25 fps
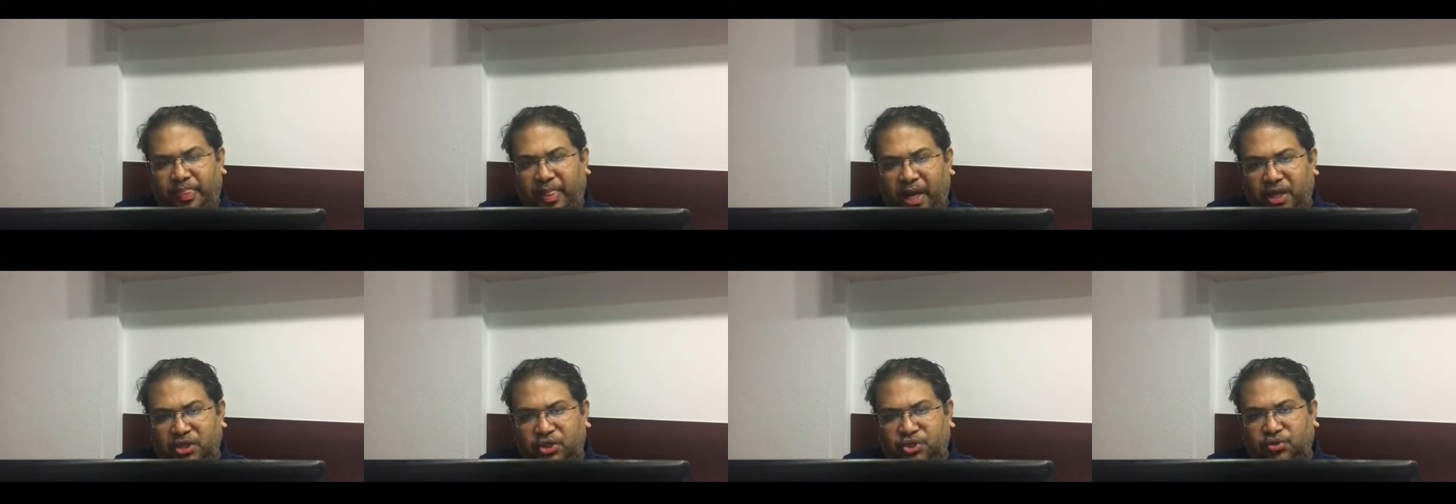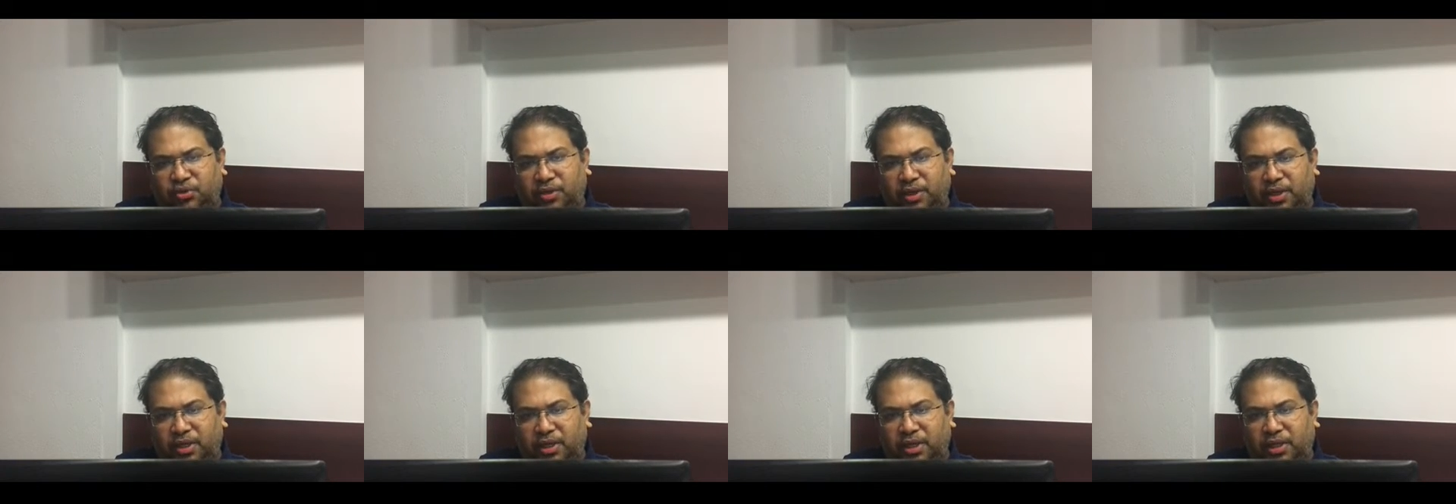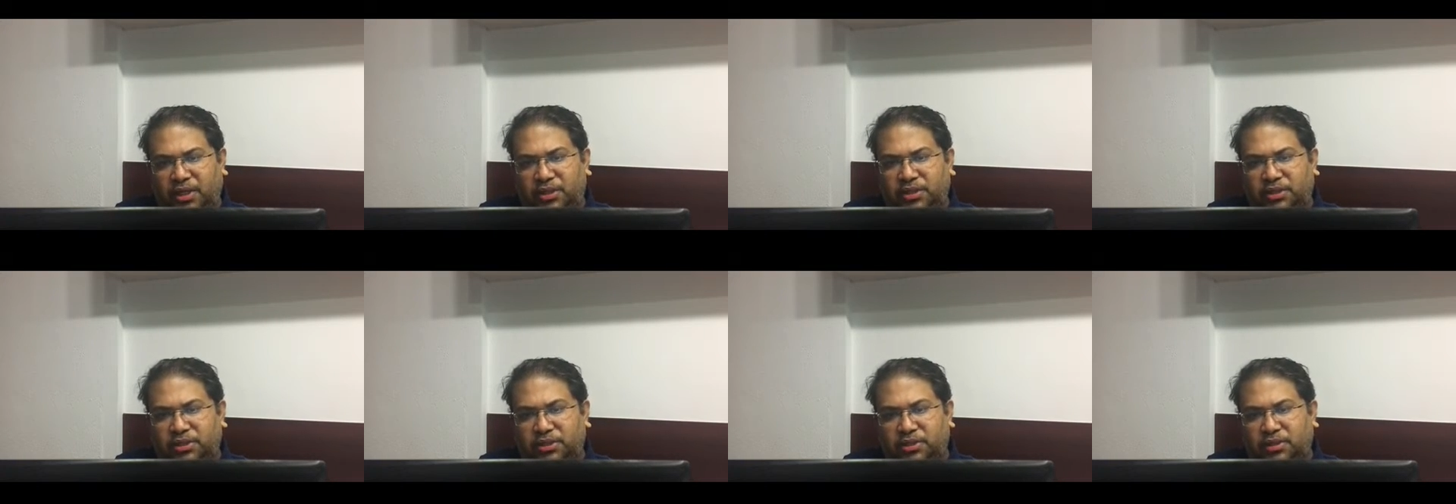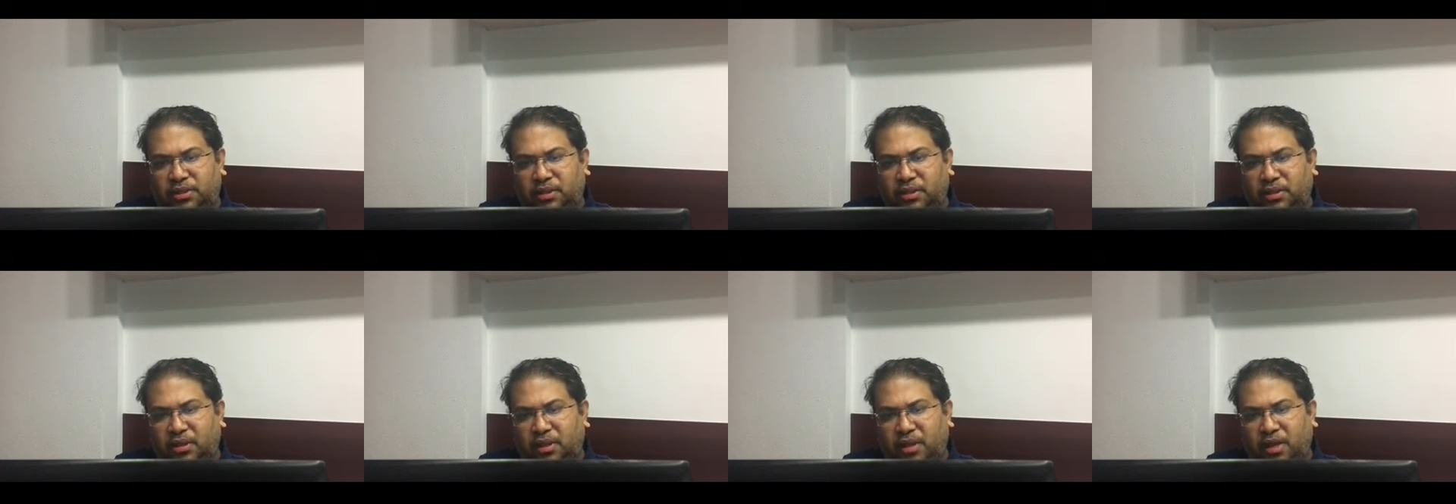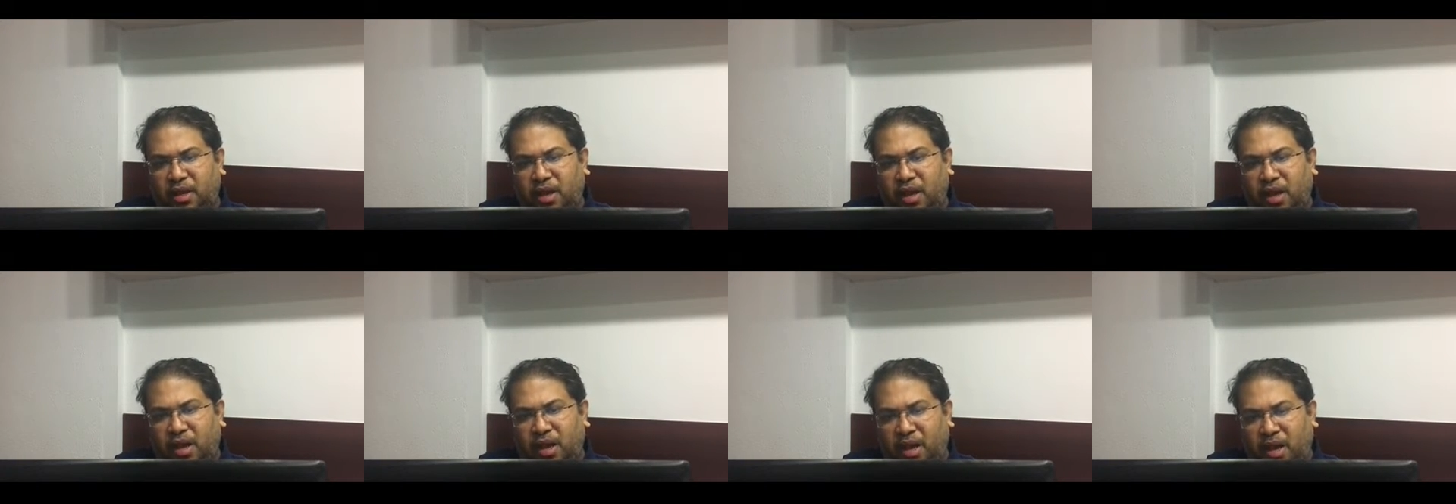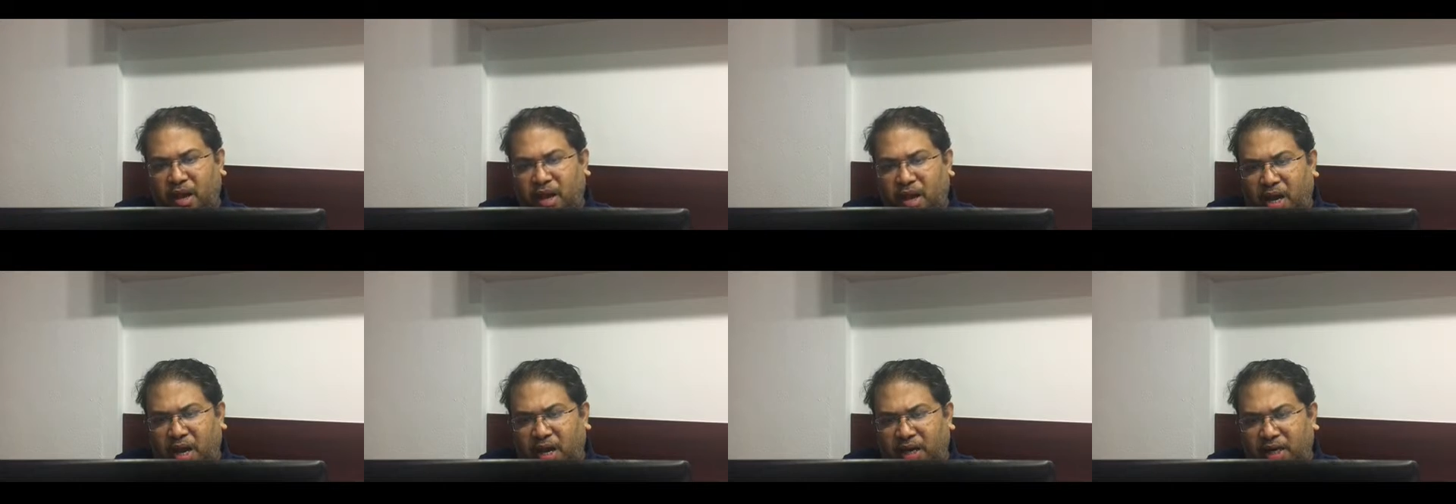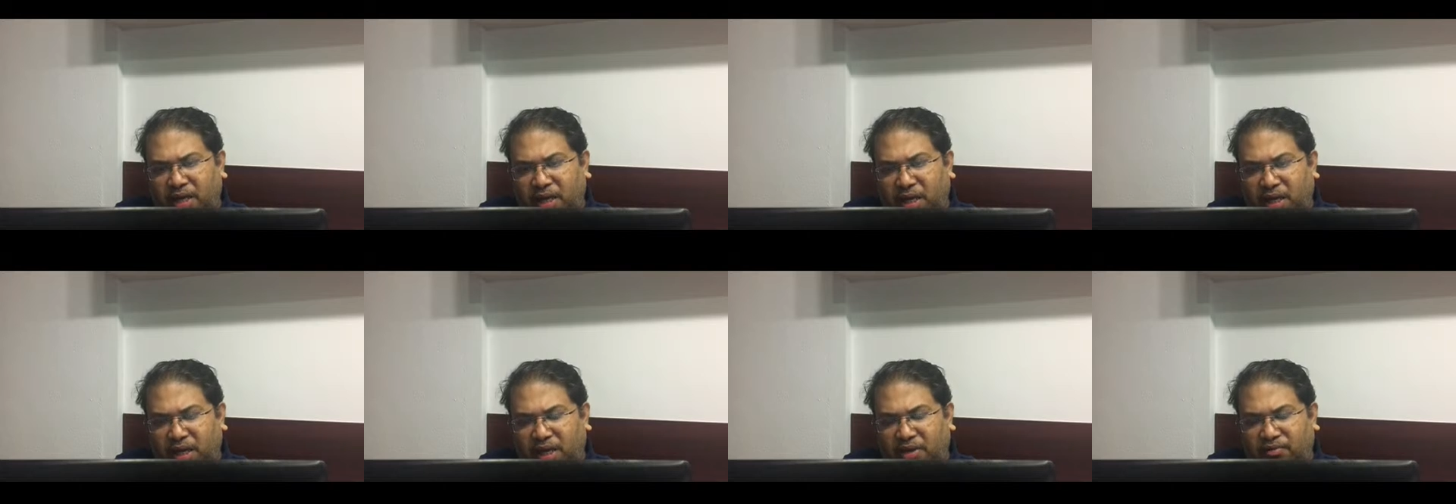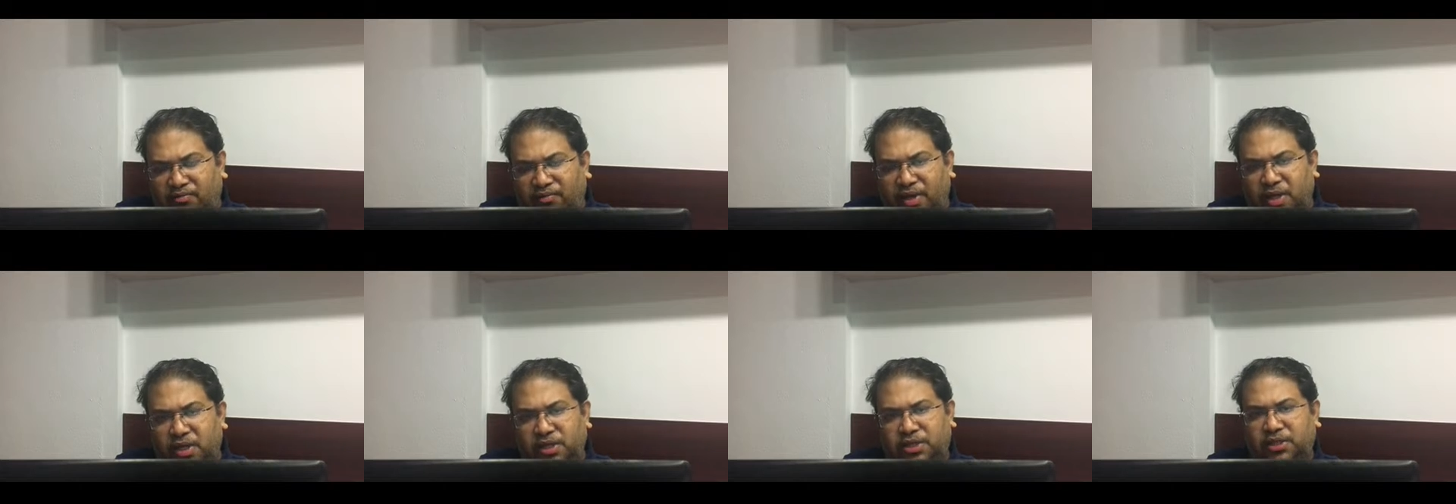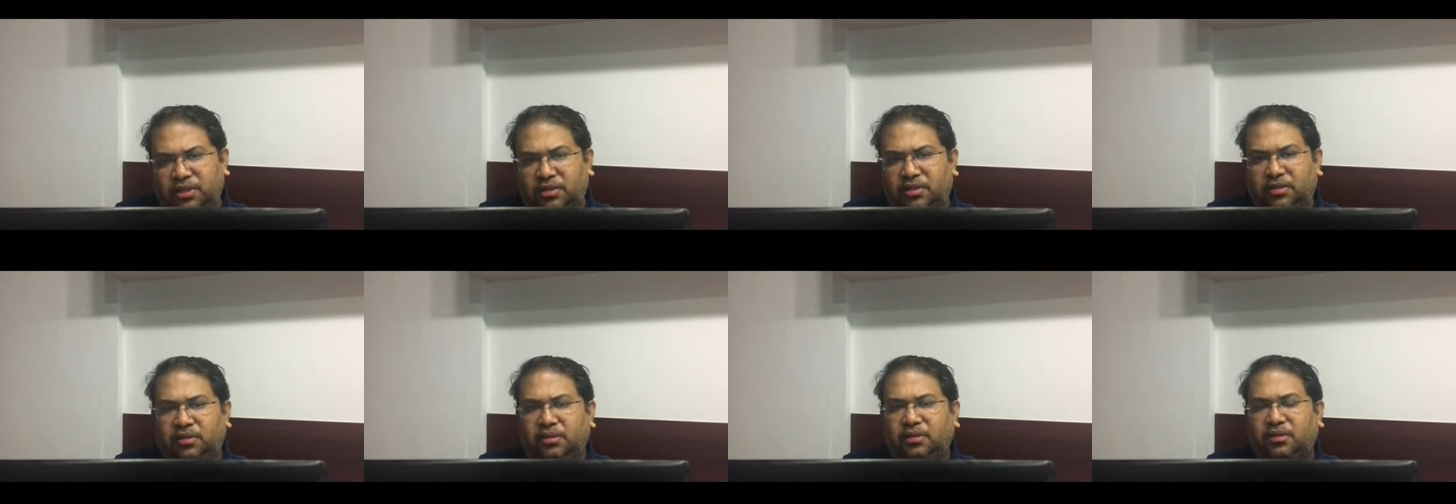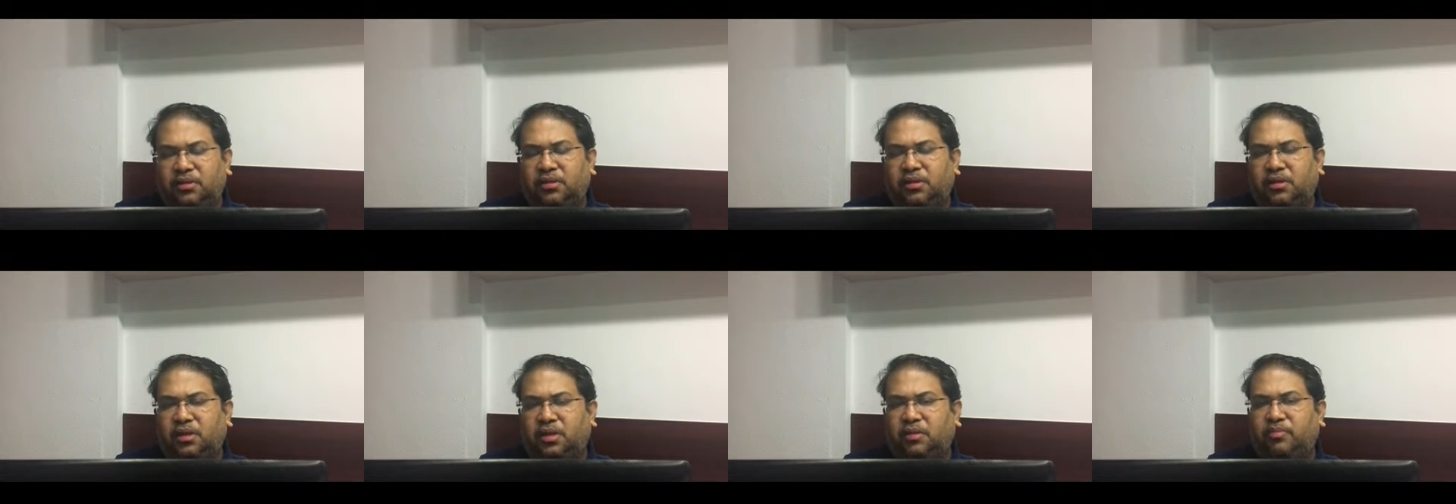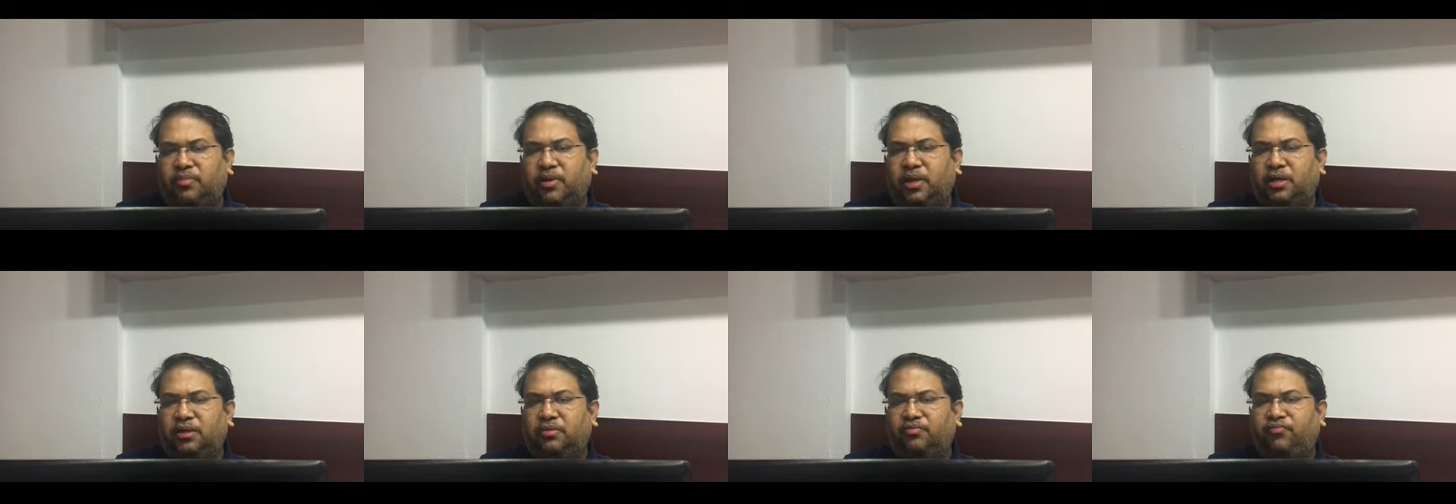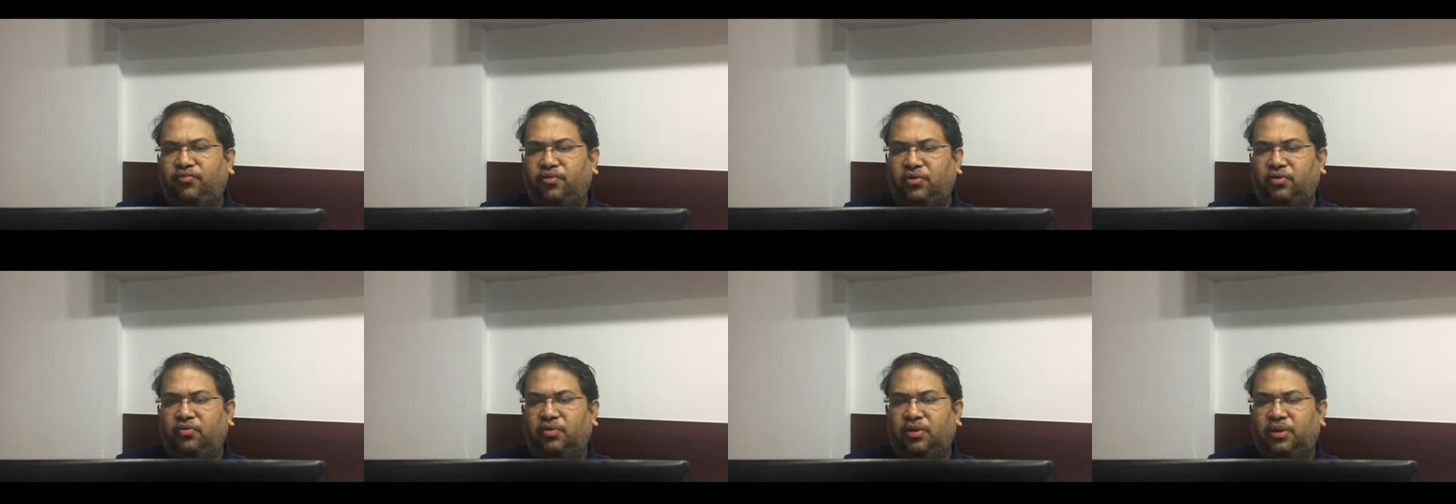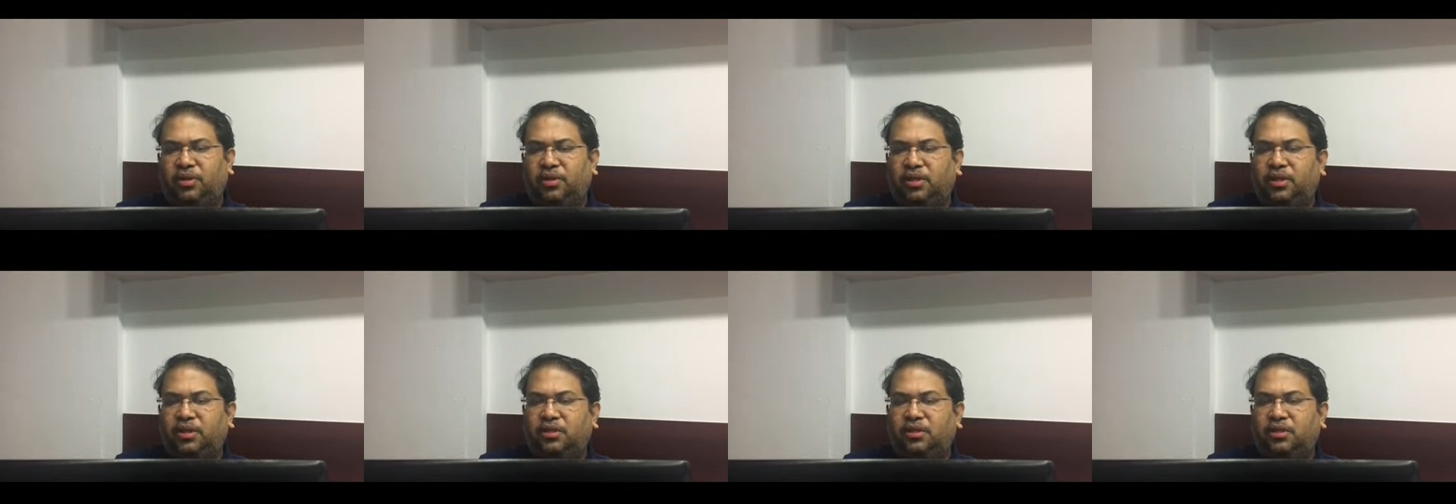natural gas, and aviation turbine fuel.